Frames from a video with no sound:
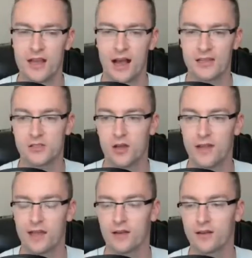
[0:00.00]
I saw
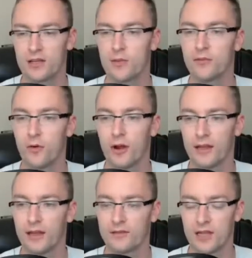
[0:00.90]
that luckily before I
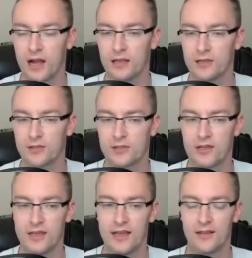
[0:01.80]
had left college.
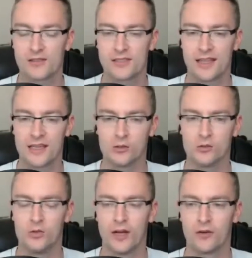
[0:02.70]
And I was just like,
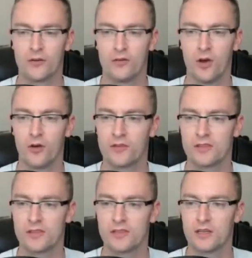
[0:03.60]
ooh, I don't know if this
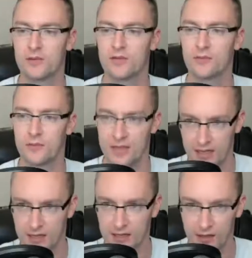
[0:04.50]
is going to be for
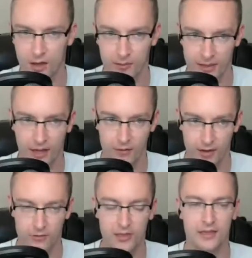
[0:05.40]
me. I'm like, I
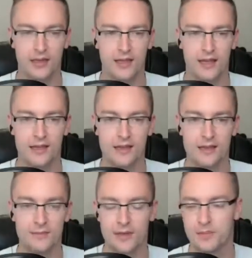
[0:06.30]
really like,
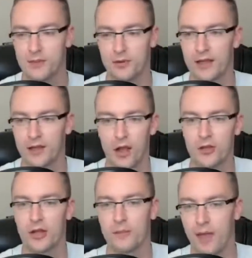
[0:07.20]
people are like, oh,
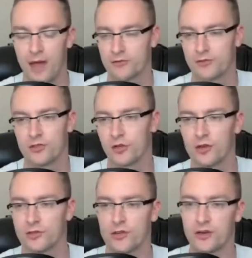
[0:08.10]
you're good at math, just do
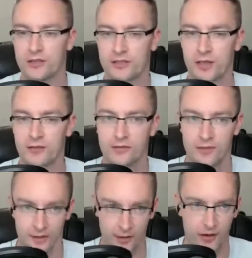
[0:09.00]
engineering stuff.
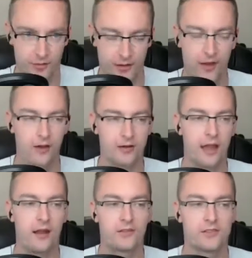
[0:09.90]
And I'm like, oh,
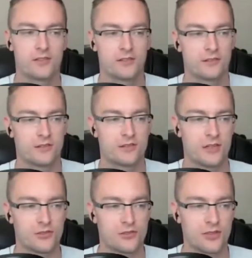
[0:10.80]
okay, this is
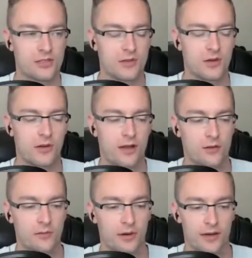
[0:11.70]
interesting to me or
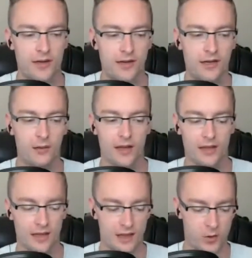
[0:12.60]
whatever. But what
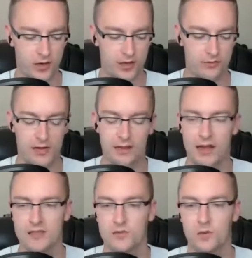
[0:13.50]
I quickly
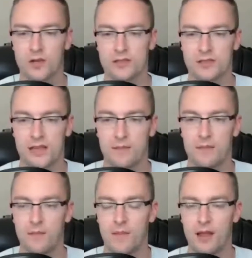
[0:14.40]
realized was
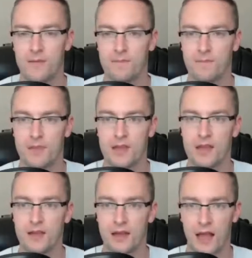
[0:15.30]
I might be
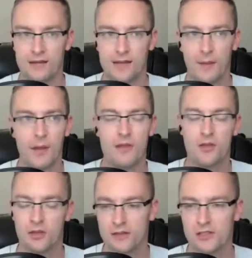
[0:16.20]

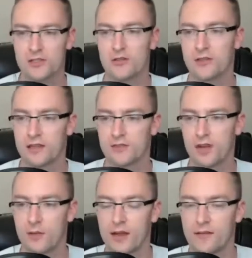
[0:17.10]
good at these certain things, or I
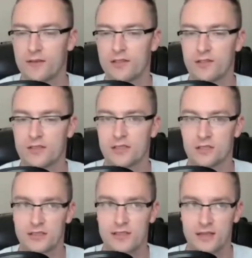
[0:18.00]
might have these certain
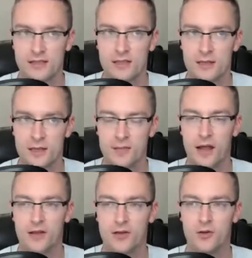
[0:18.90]
skill sets, but
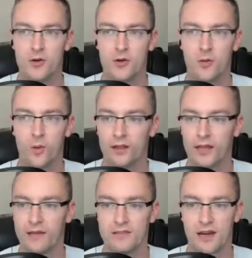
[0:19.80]
I knew what
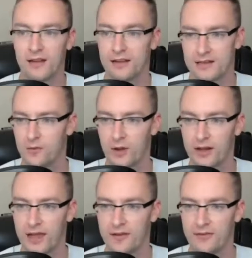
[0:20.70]
lifestyle I didn't want to
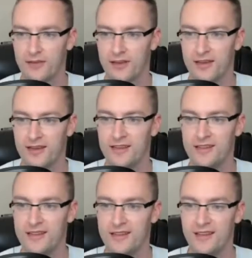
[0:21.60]
have.
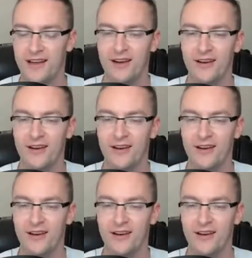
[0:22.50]
Right.